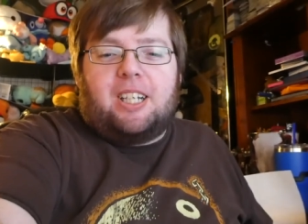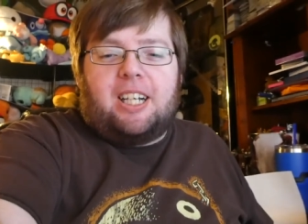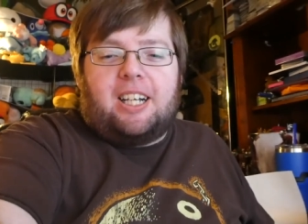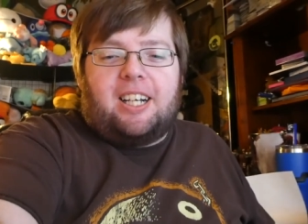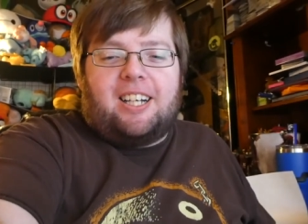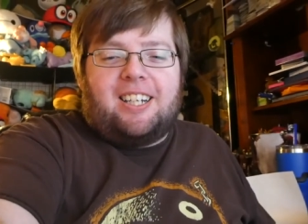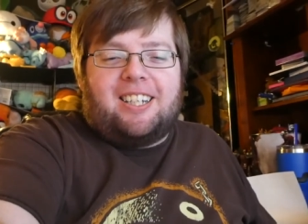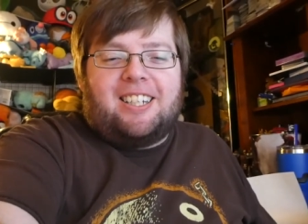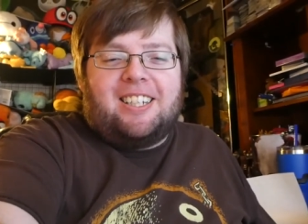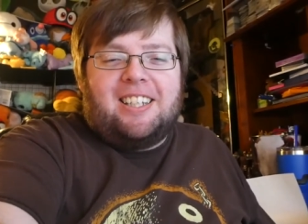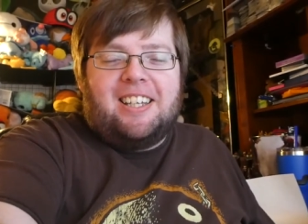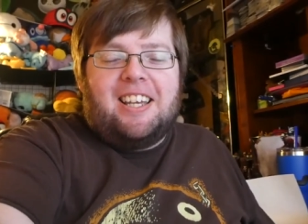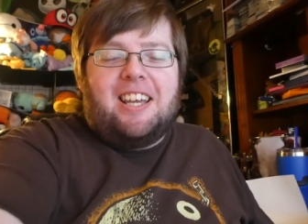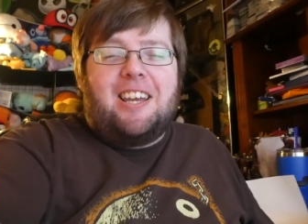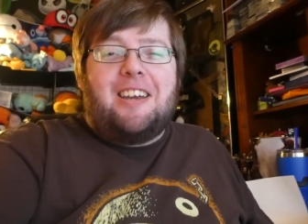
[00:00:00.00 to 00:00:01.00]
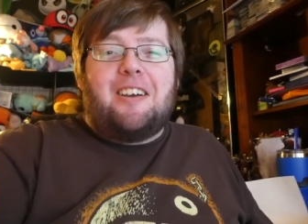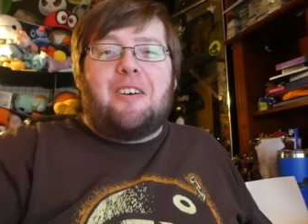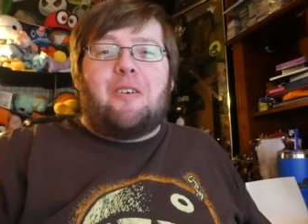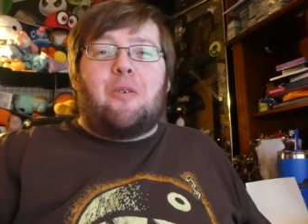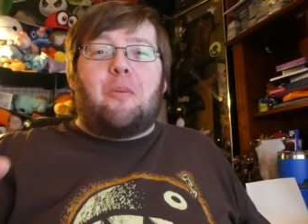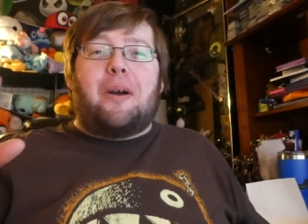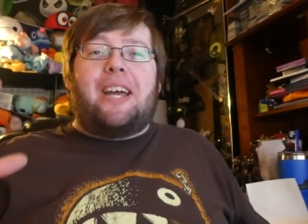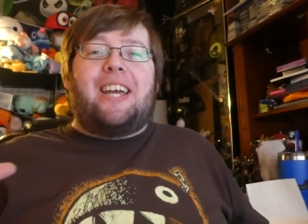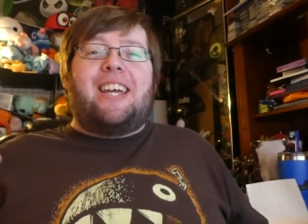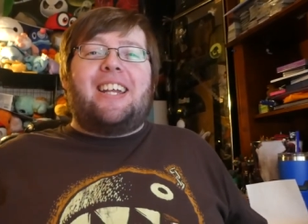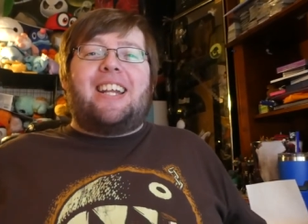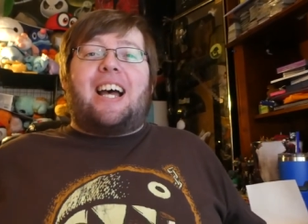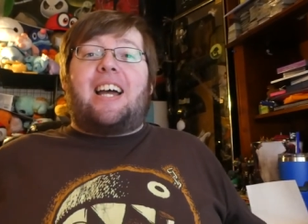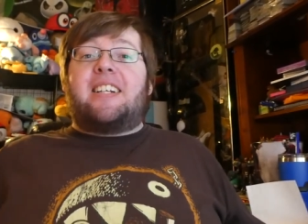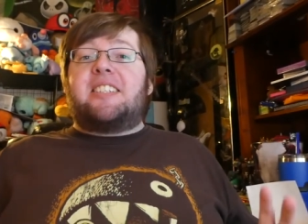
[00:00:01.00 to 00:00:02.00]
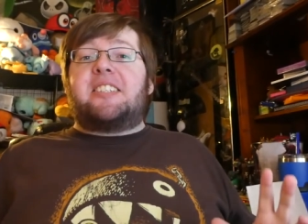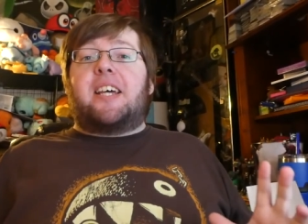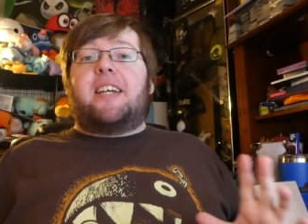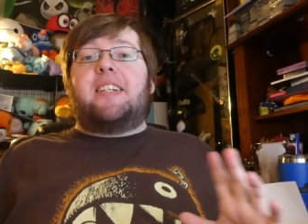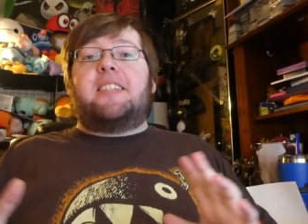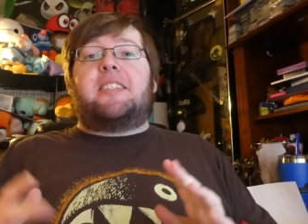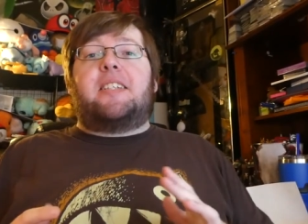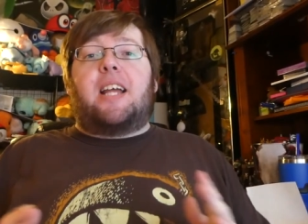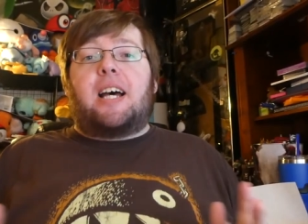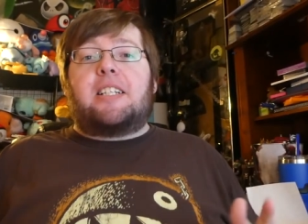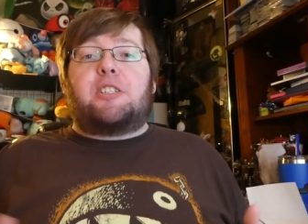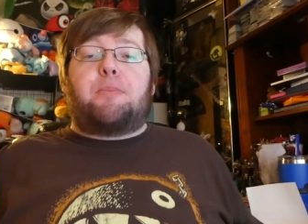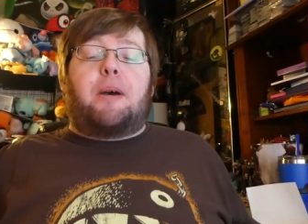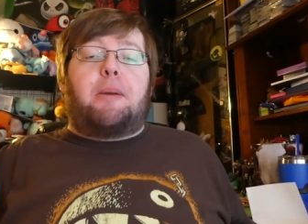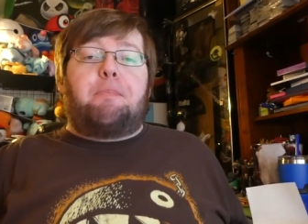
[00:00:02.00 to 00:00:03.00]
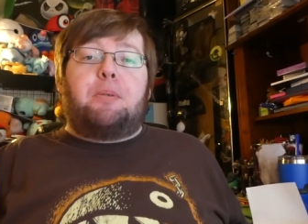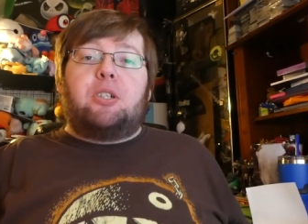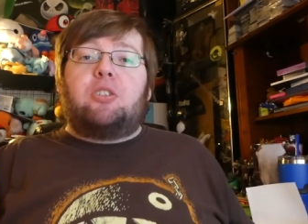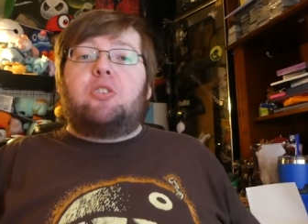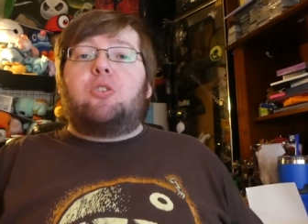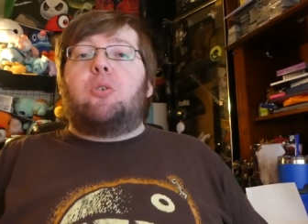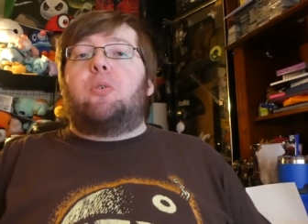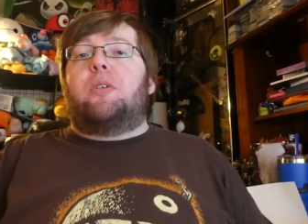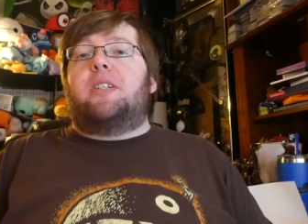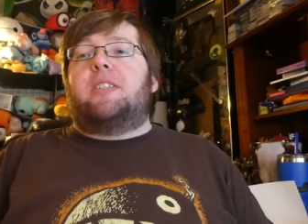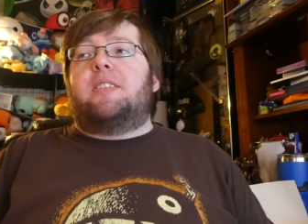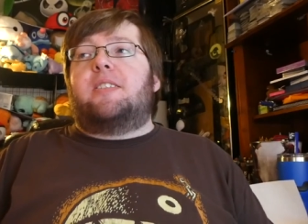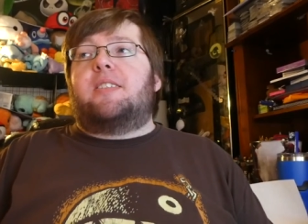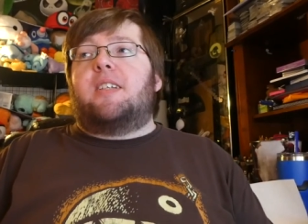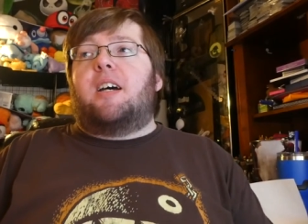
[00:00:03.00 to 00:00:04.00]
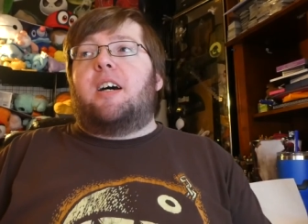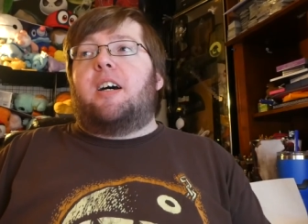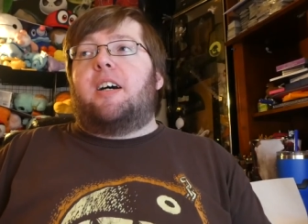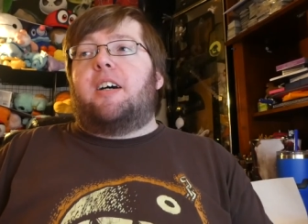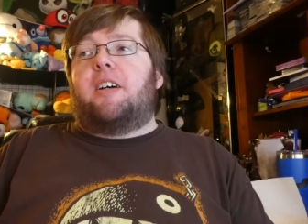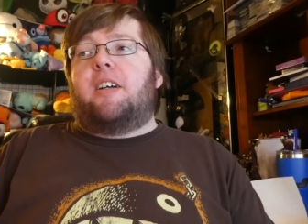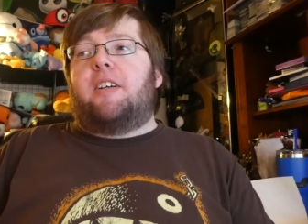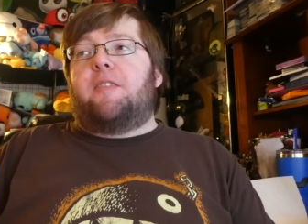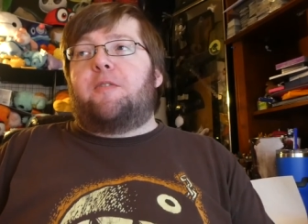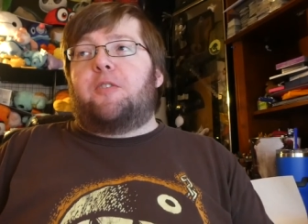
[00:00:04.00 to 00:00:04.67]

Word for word: Uh, when I decided not to buy build toys uh,